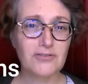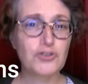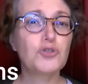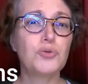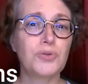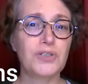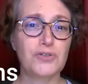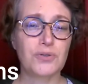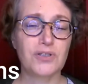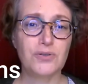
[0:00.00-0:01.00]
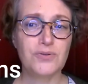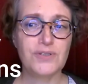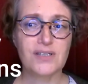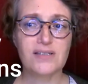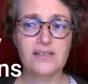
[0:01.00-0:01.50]
tool that you can
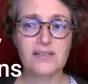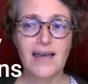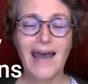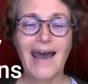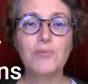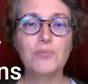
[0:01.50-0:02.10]
use is how